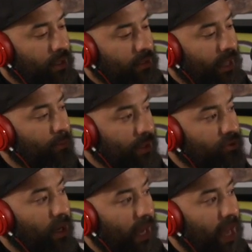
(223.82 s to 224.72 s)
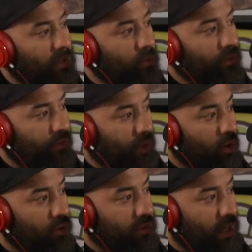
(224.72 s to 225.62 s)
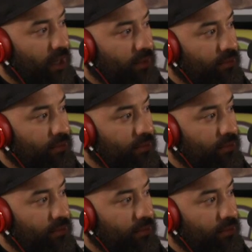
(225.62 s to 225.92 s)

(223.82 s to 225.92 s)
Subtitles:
They've been trying to lock you up for a long time.